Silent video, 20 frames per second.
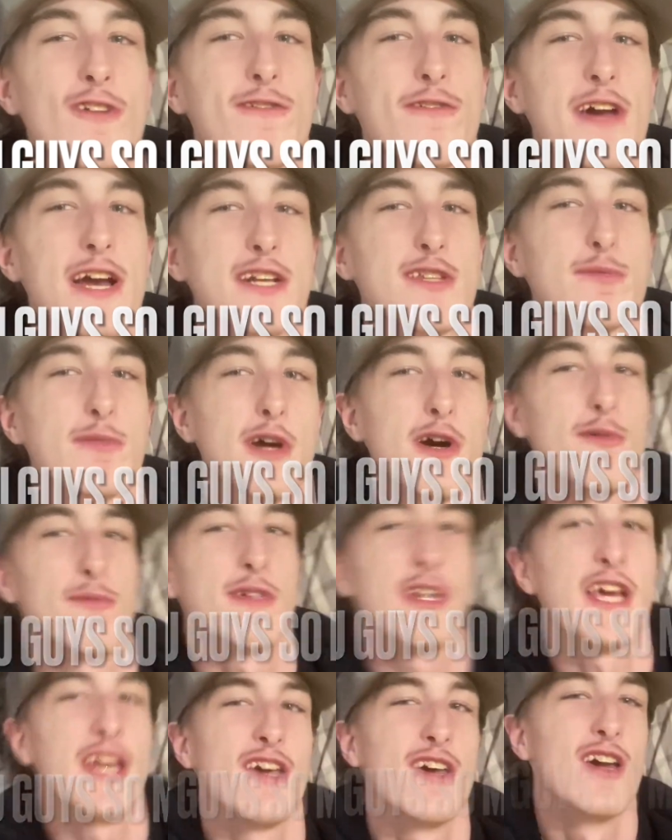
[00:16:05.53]
fact about
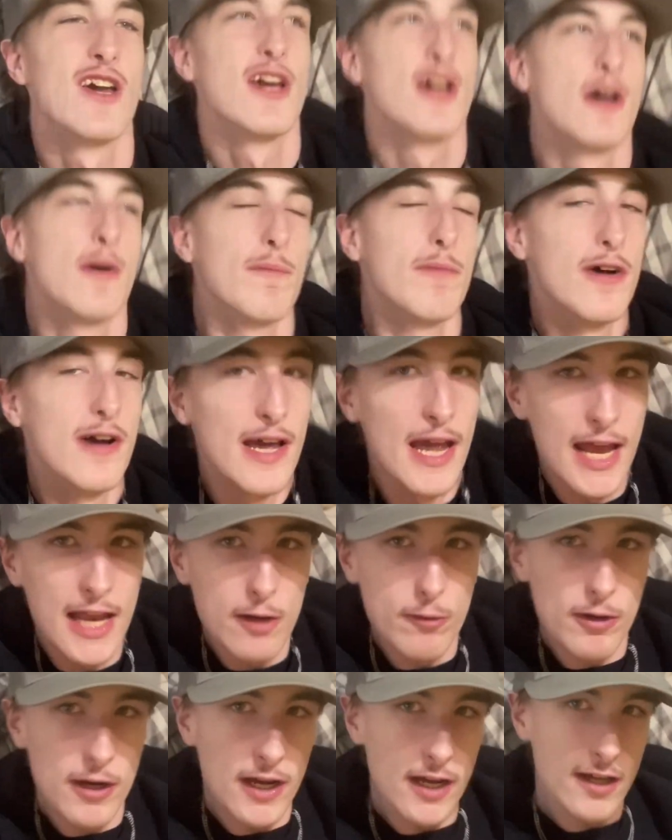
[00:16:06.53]
me. But
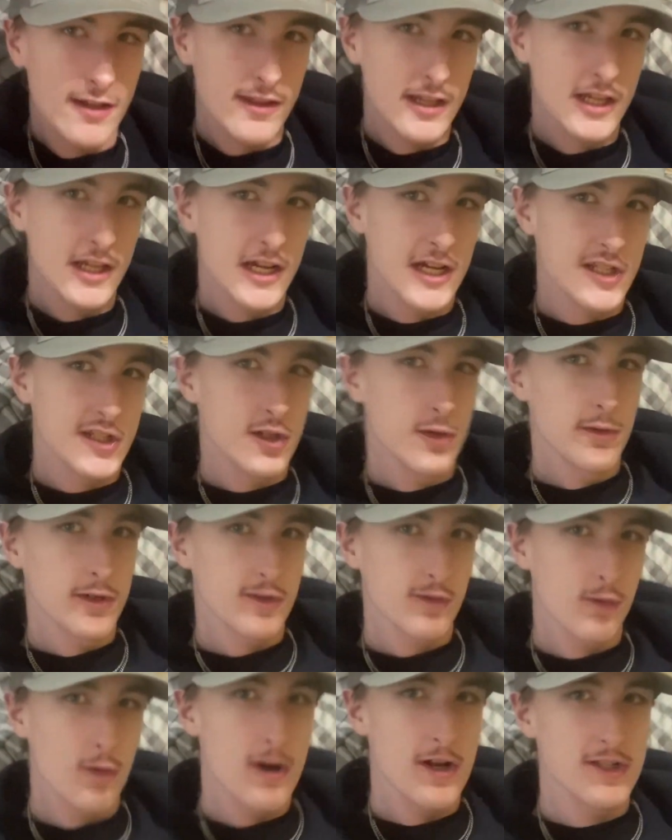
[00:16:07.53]
anyway, thank you guys so much
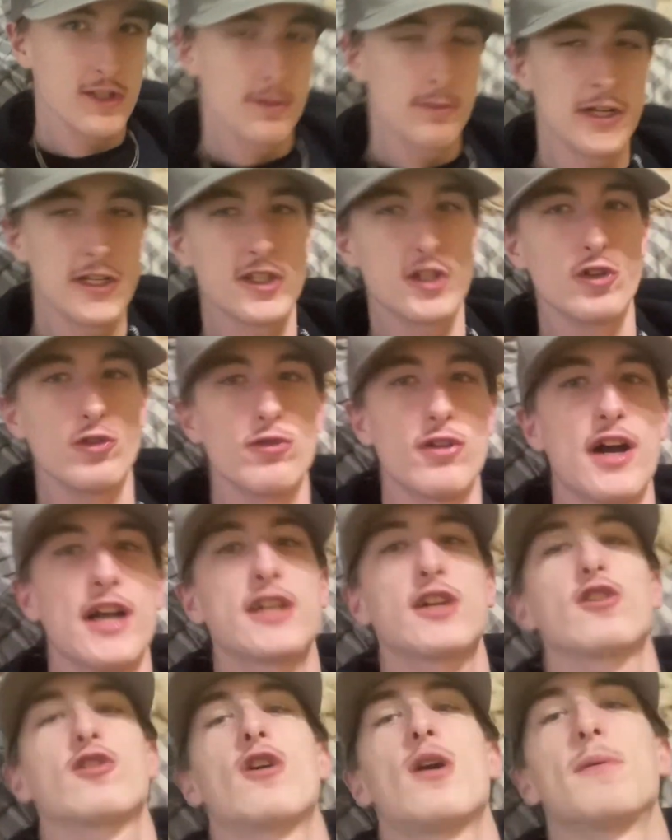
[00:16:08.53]
for watching. Make sure you
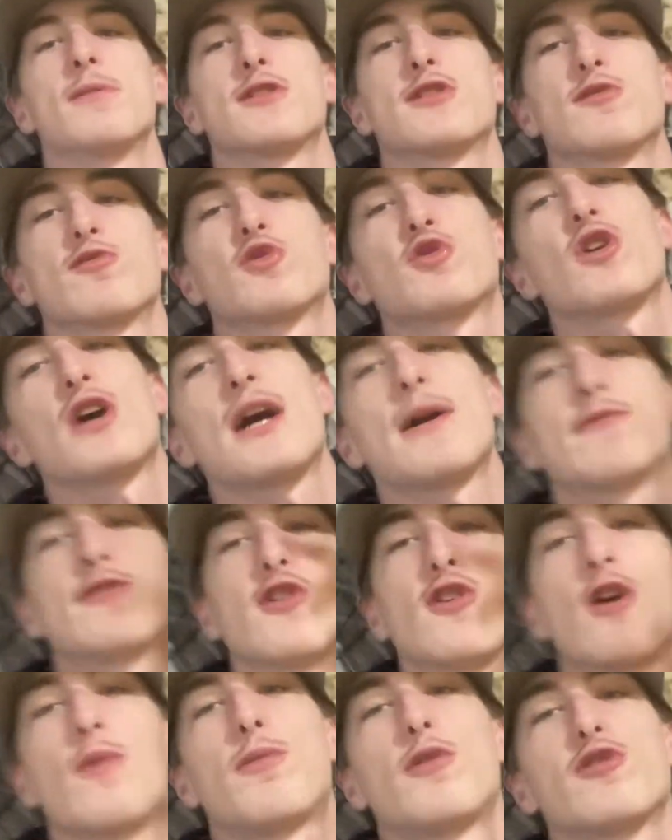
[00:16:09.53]
like, comment, subscribe,
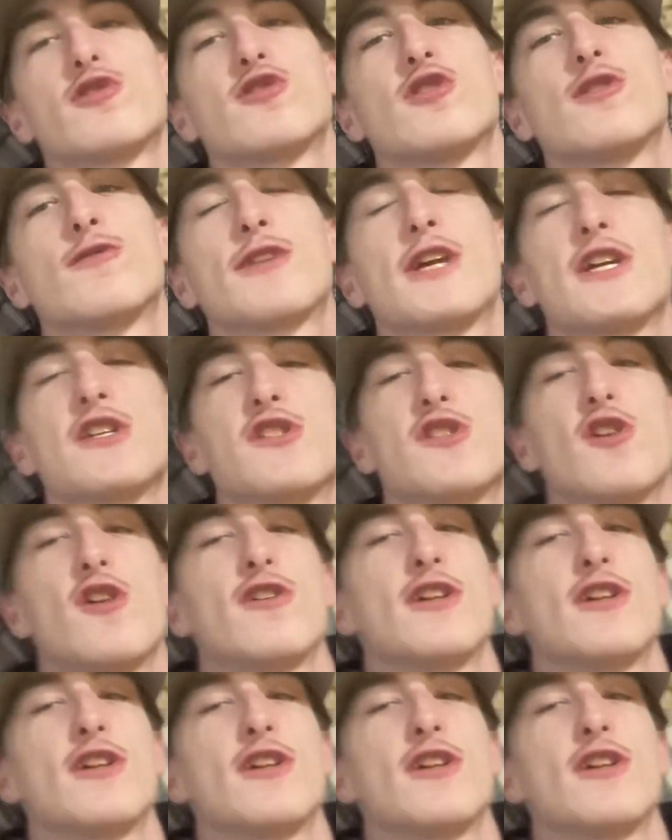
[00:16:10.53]
turn on post notifications, all